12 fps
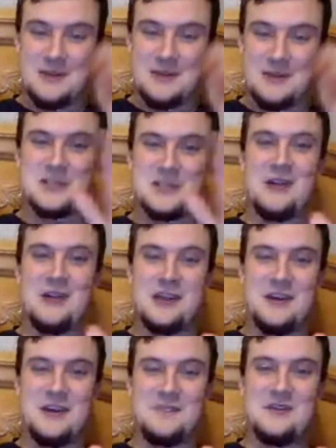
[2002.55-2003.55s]
Very
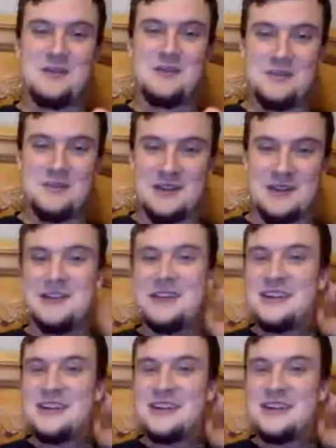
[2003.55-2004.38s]
scary cover, but